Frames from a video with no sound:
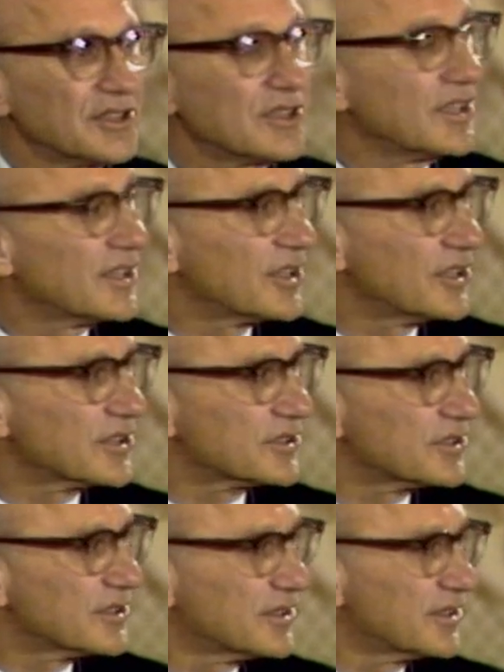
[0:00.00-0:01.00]
it
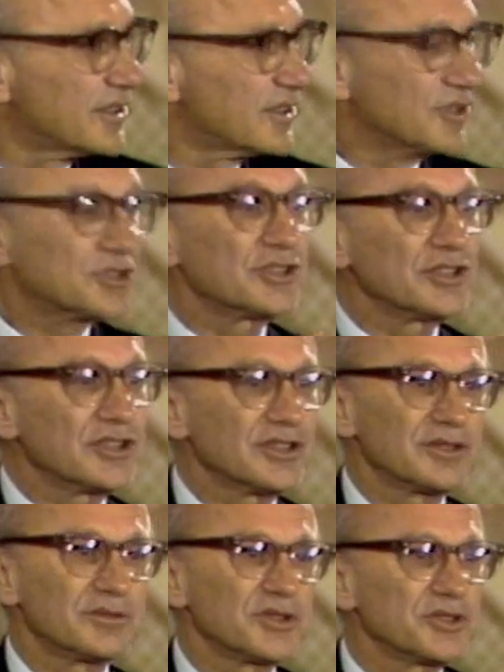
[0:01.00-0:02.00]
looks to
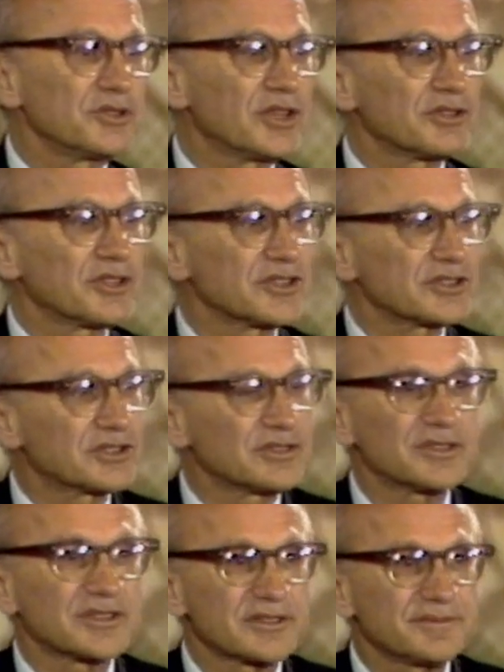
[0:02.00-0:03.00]
you when you go to the
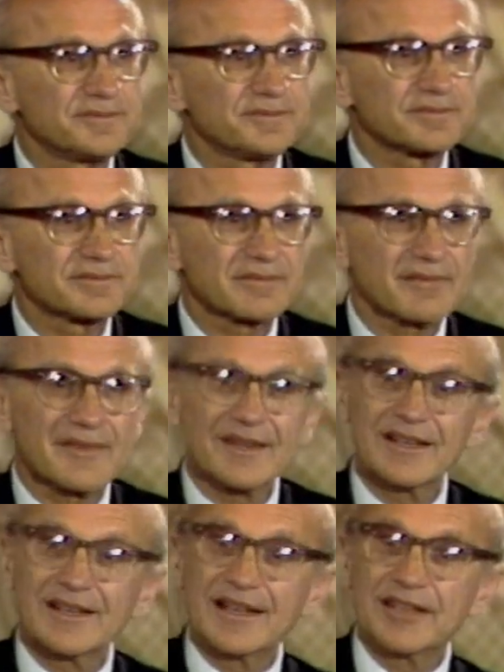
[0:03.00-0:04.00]
store
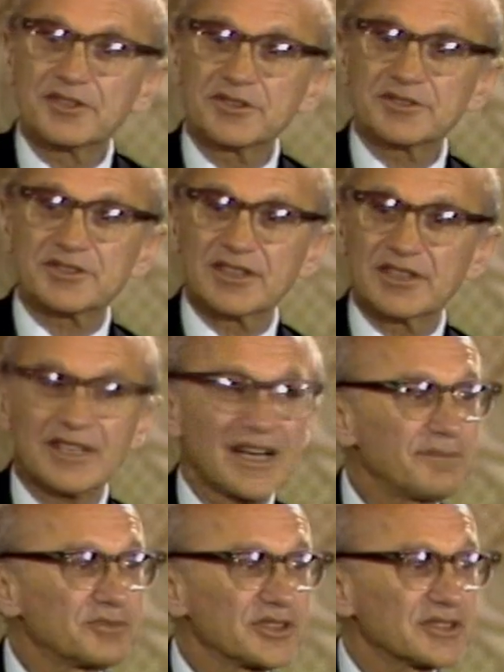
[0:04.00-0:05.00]
and you see an
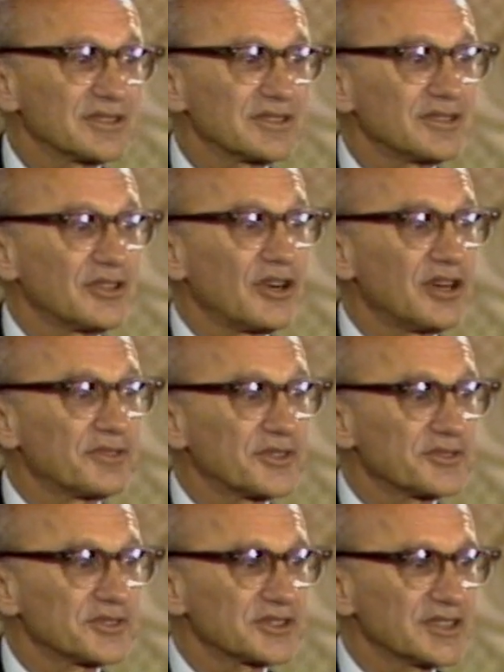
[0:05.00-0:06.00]
object offered
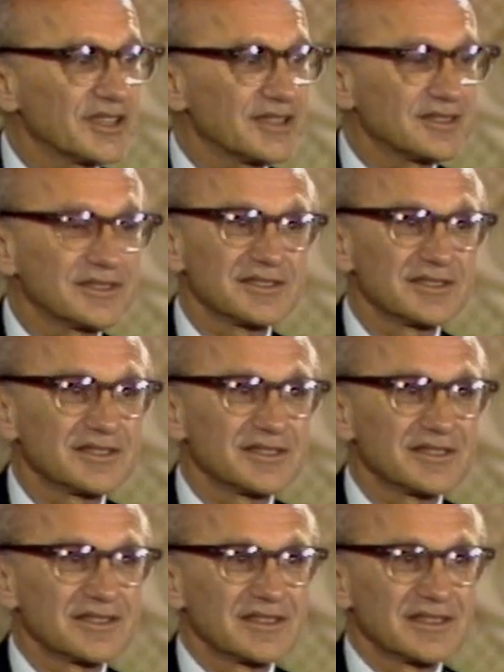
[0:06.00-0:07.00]
for sale
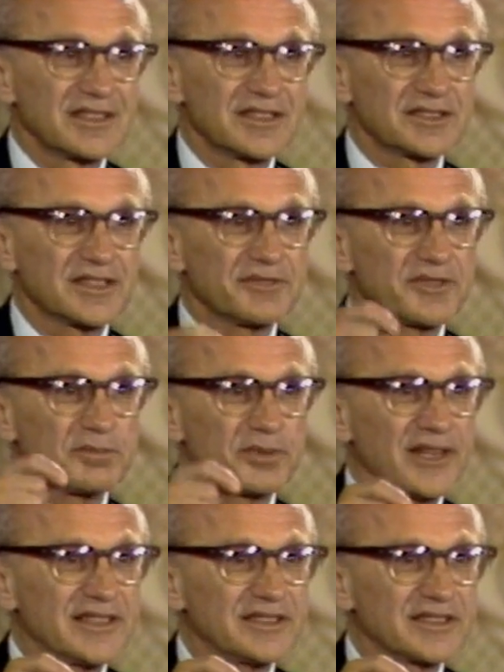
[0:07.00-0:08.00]
as if the
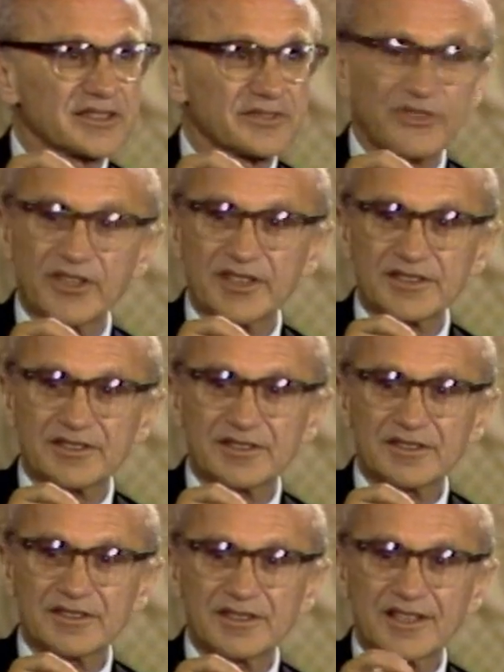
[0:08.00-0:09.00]
price is fixed
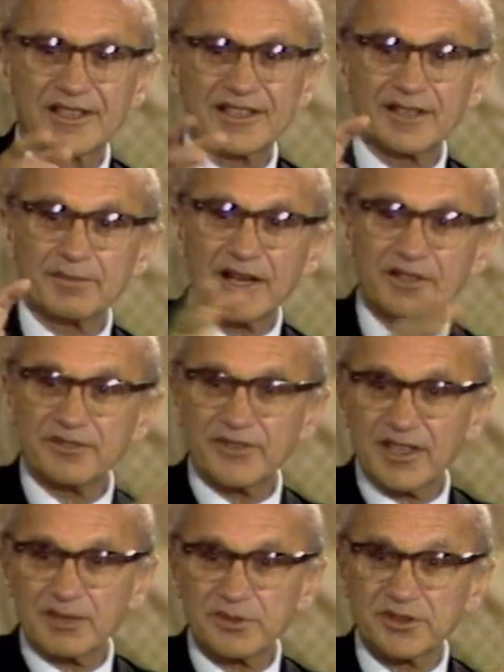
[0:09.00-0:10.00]
and the amount
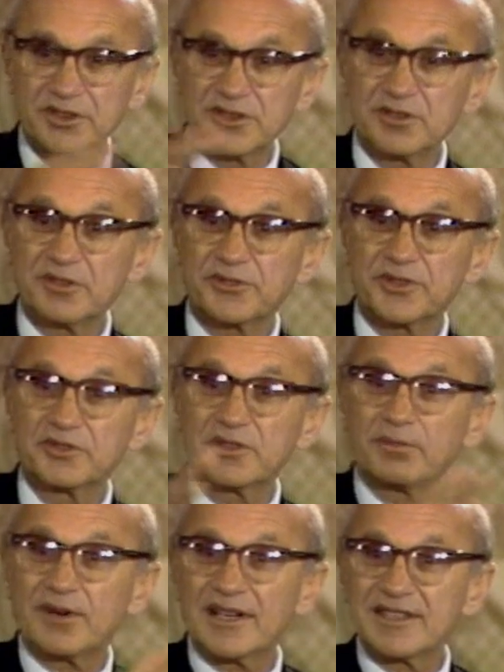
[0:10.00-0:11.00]
available to you for you to
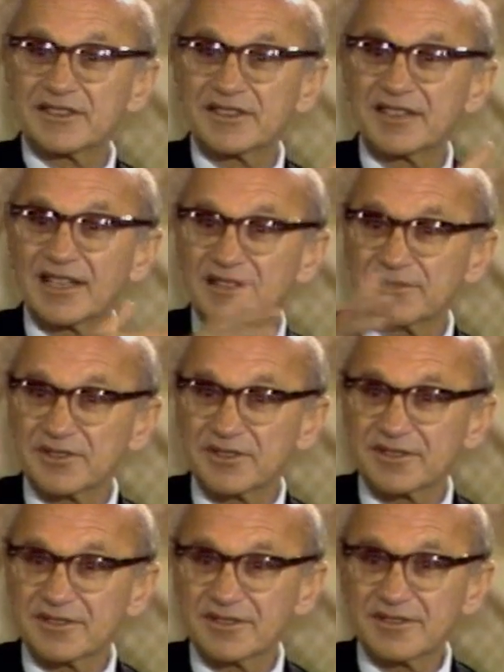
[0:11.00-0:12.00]
buy is indefinite.
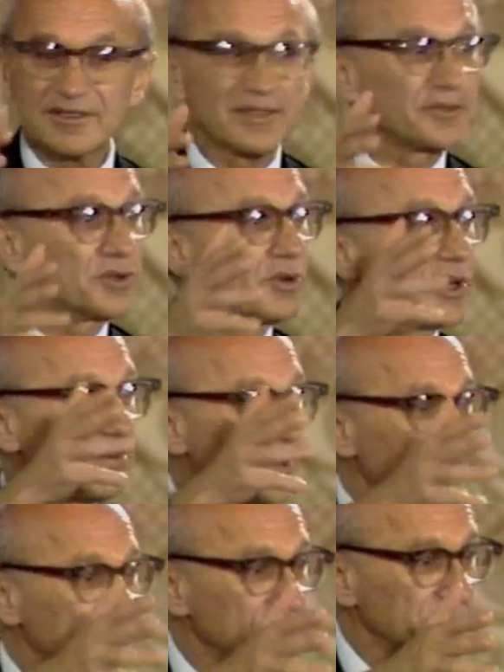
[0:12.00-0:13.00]
If you want to
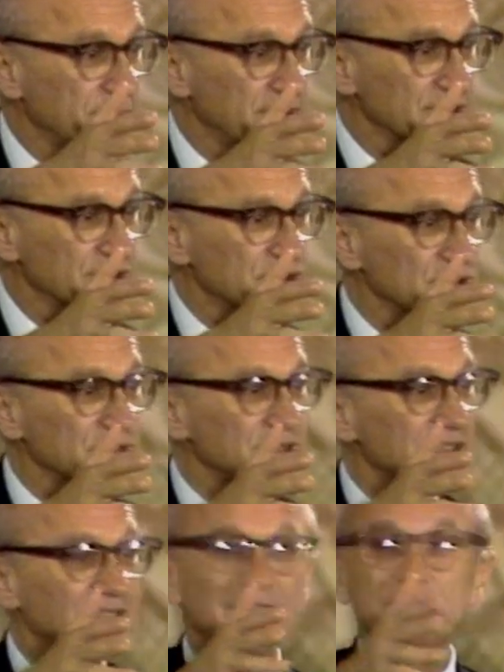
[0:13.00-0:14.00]
buy two pairs of shoes
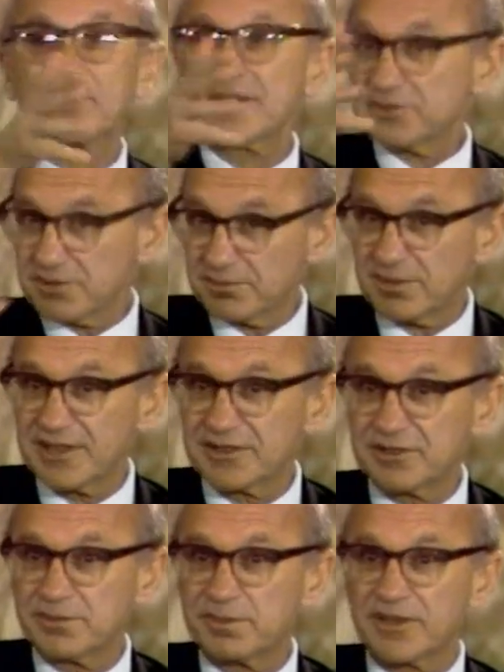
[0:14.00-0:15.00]
at that price, you can buy
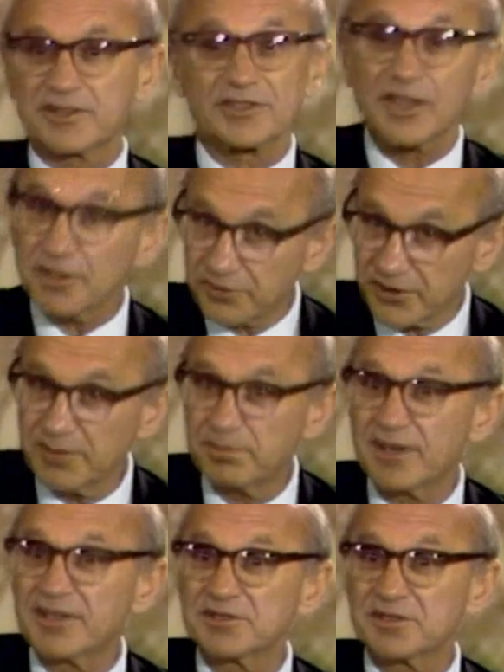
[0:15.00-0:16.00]
two pairs. Three
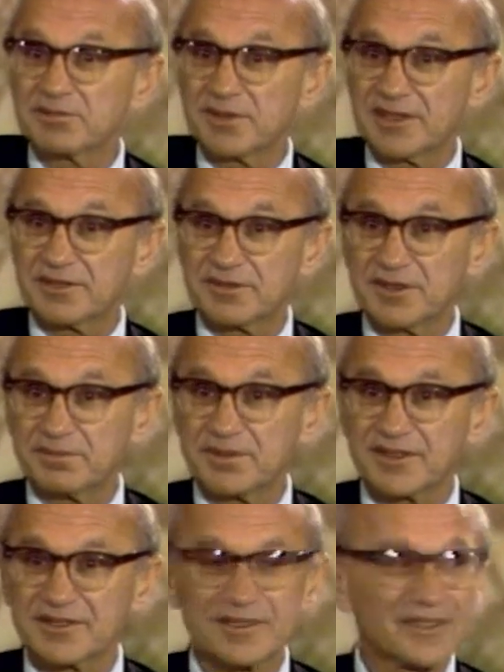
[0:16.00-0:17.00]
pairs, you can buy three
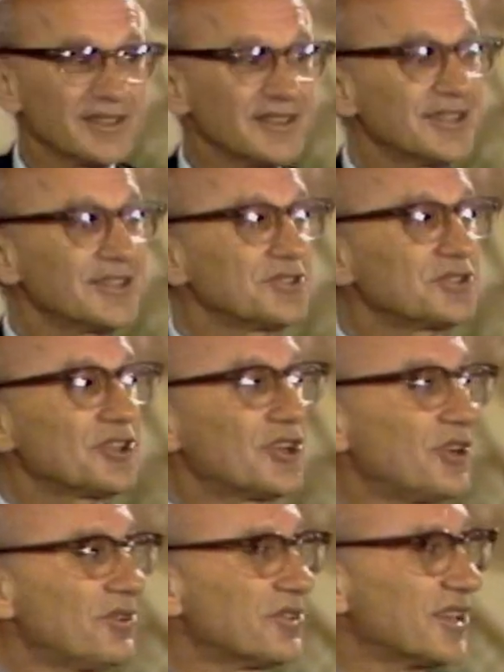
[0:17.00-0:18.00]
pairs. To the
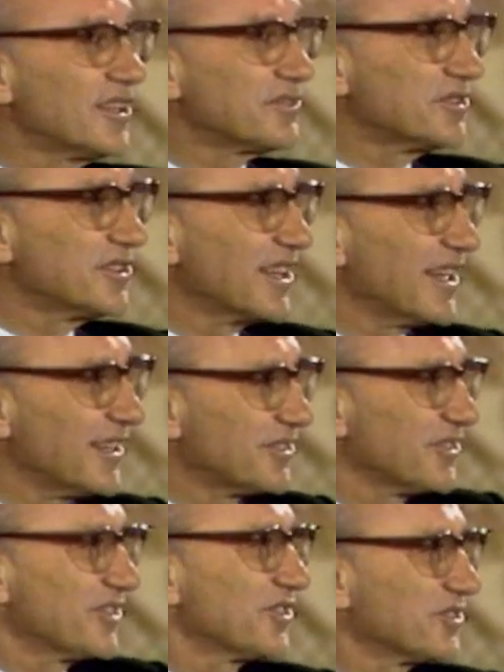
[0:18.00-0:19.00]
whole country
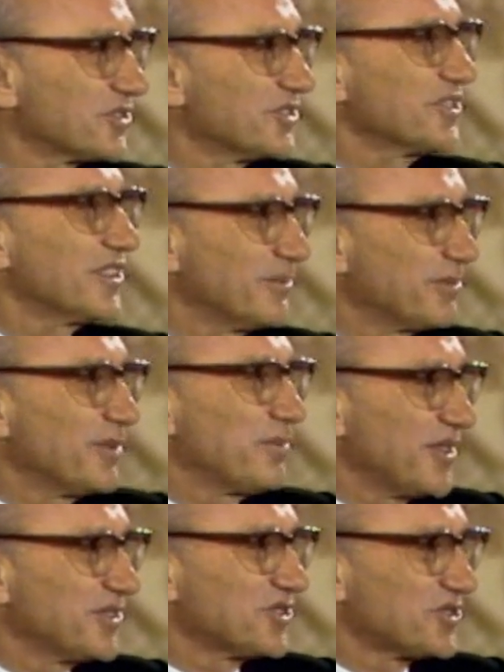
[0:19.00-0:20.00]
together, there are a certain number of
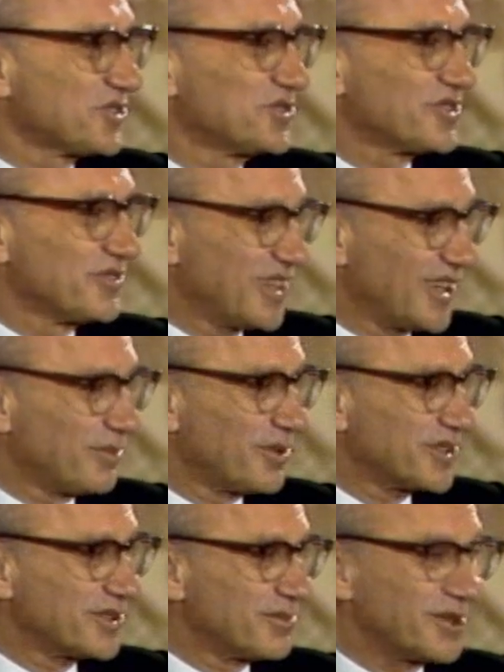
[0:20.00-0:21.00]
pairs of shoes available
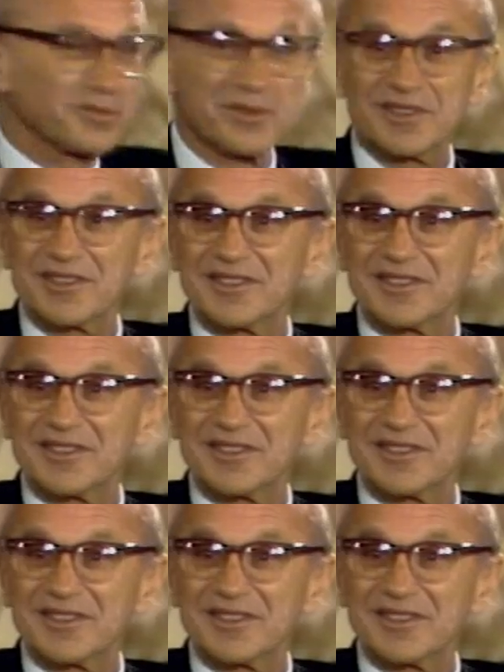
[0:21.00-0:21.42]
at the moment.